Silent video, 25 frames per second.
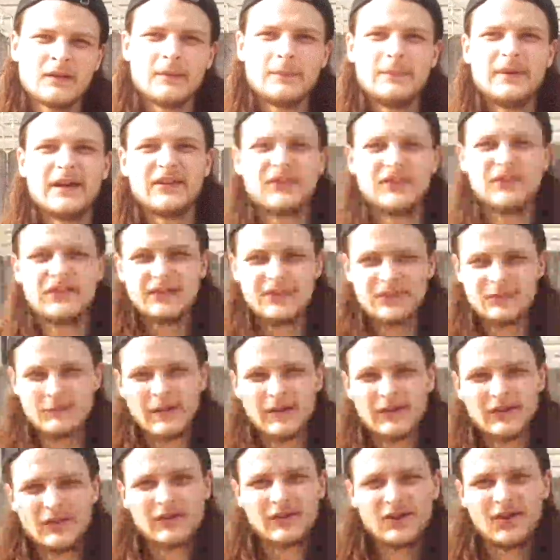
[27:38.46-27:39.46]
About 6
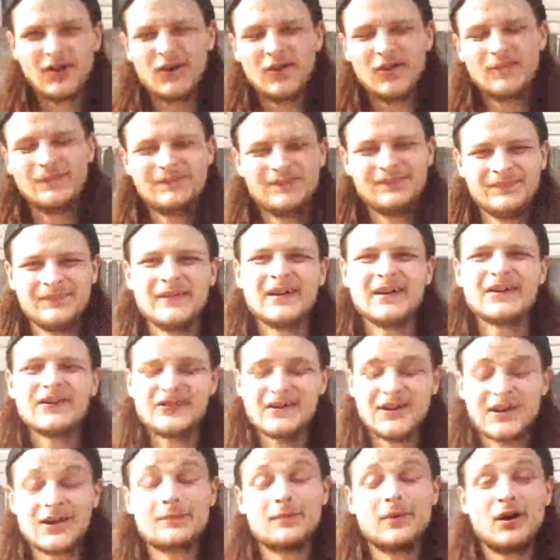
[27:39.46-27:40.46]
months ago, I
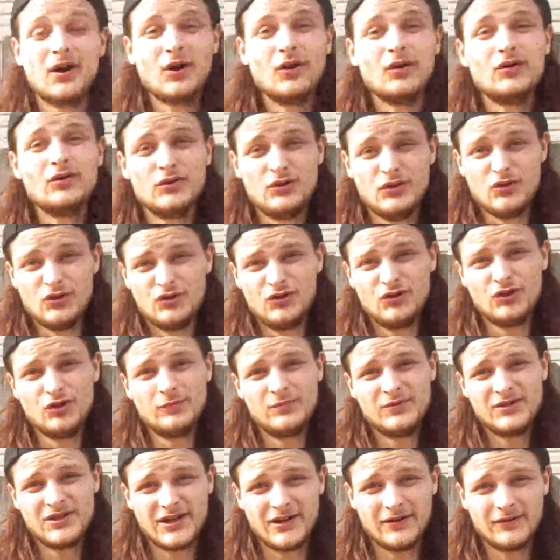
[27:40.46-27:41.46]
started my own
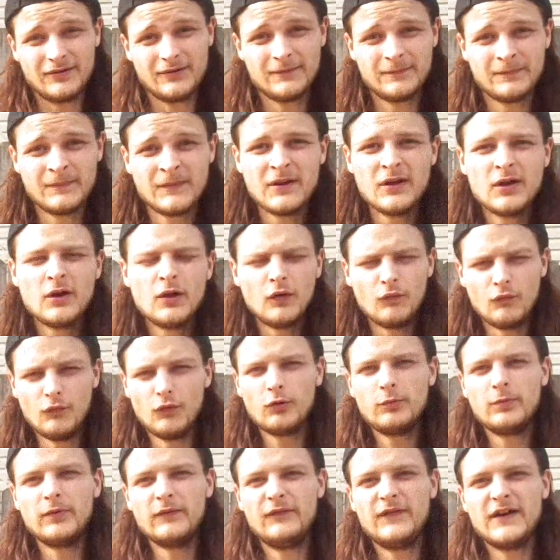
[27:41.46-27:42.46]
YouTube channel.
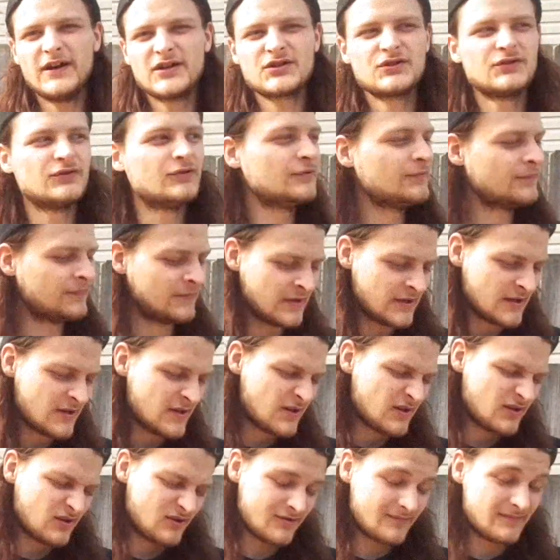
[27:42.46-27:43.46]
Real professional.
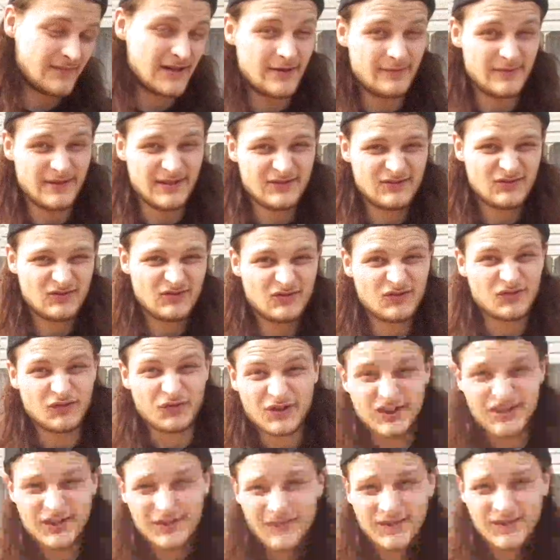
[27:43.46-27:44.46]
Got maybe
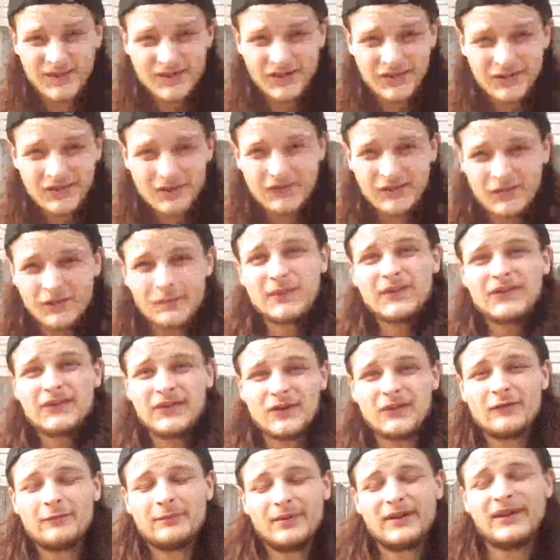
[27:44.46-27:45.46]
3 videos of
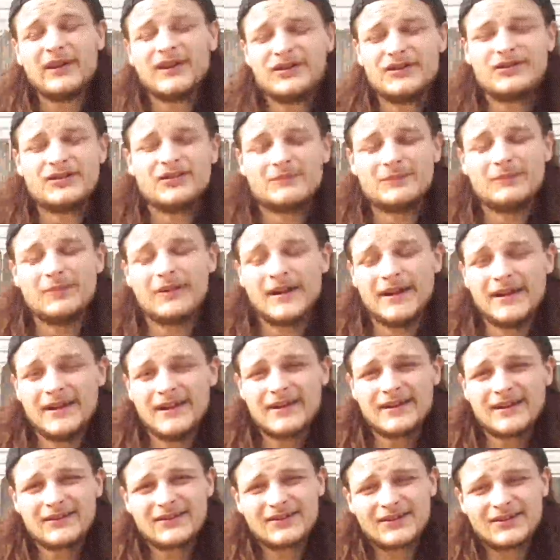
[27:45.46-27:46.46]
myself playing
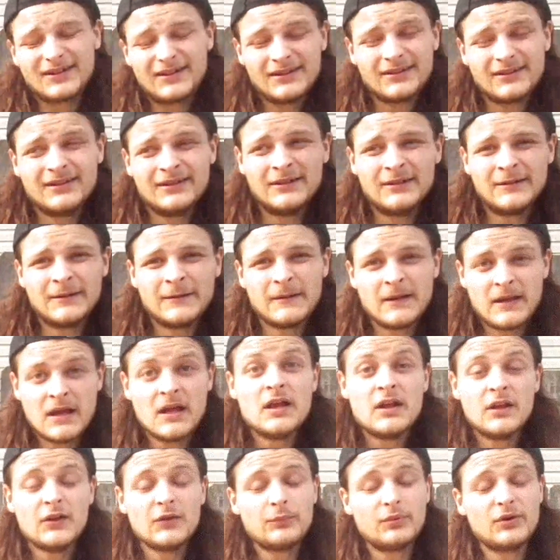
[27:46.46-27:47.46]
air guitar.
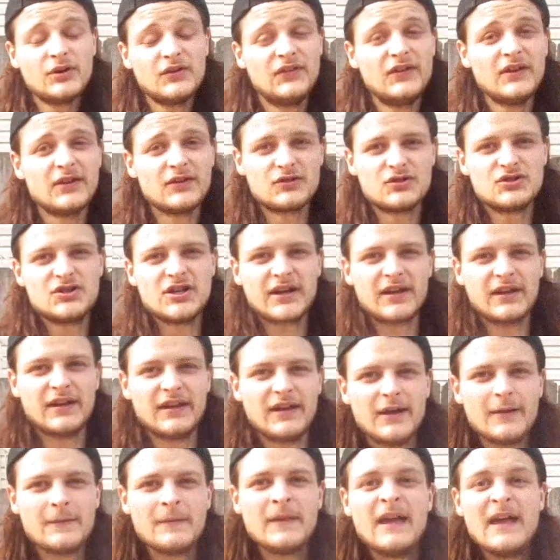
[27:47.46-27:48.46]
Pretty sick. You should check it
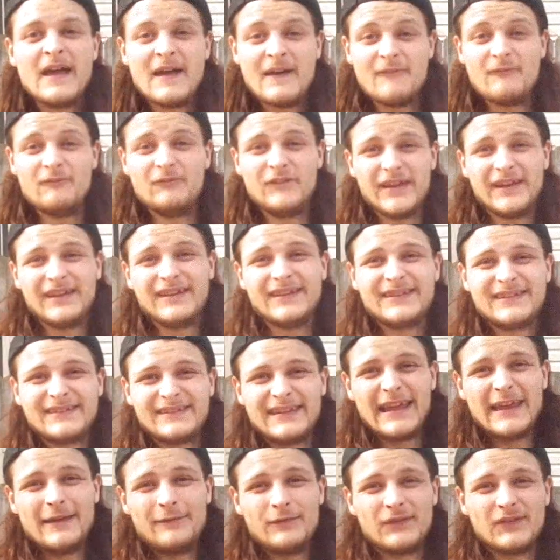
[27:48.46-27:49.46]
out. Vinny
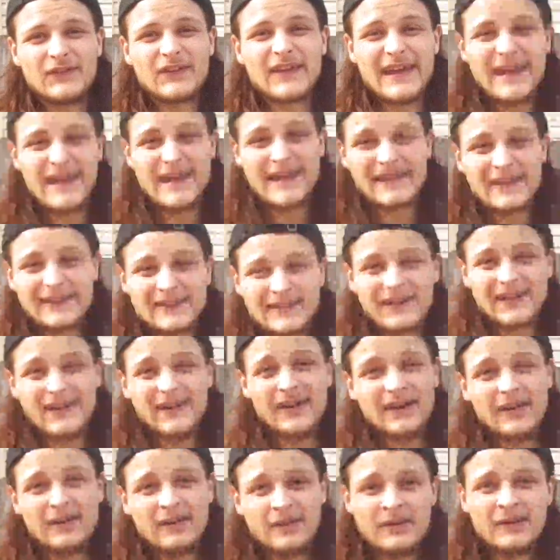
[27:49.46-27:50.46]
Stevens air
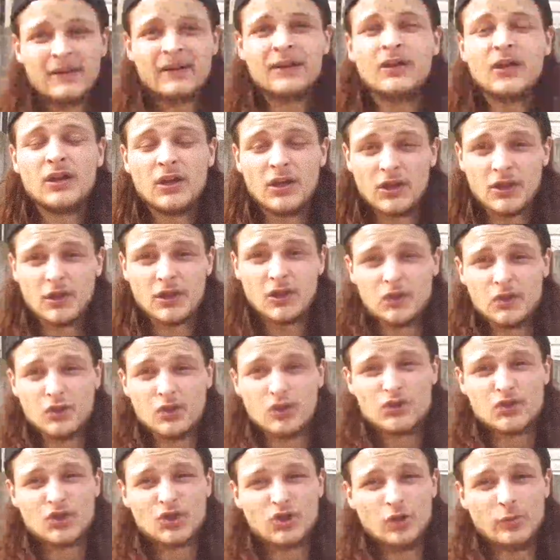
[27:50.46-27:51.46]
guitar.
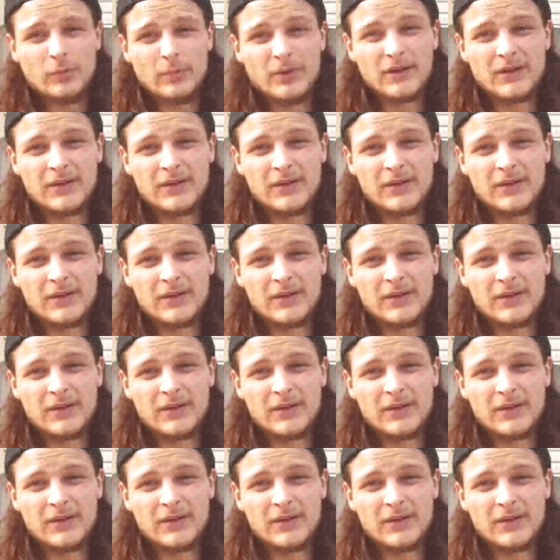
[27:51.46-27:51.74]
YouTube.